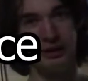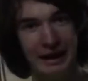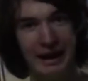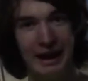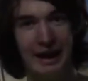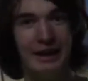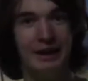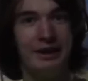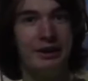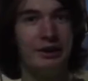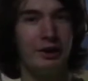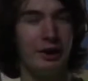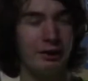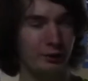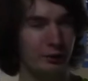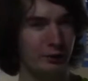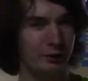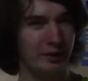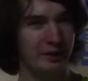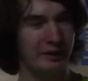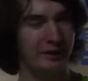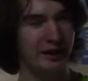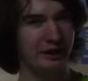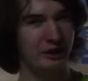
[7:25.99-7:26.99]
And another
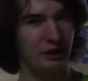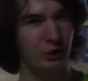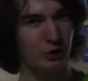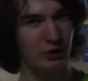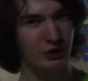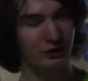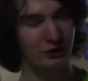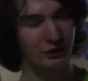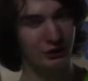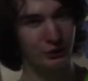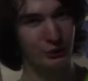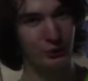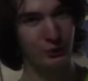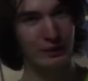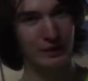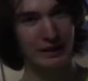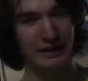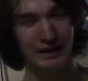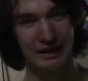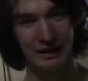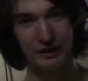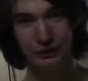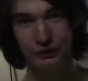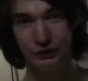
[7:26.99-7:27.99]
thing that you can do
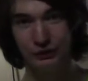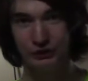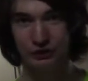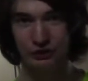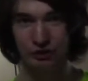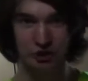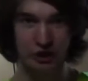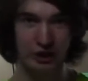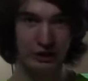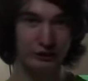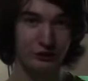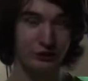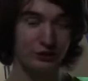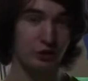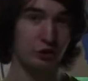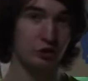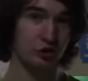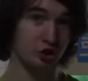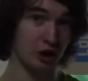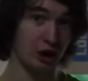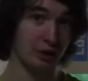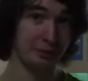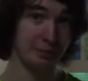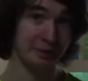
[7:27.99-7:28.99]
is just
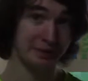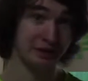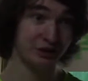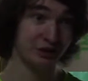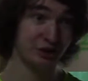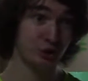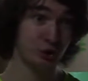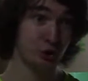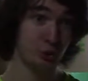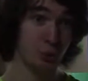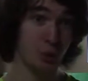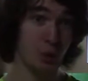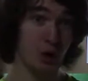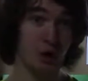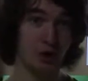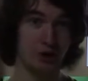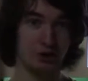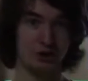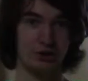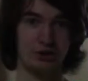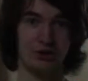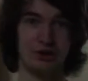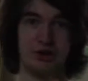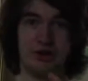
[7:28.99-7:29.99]
jump into water.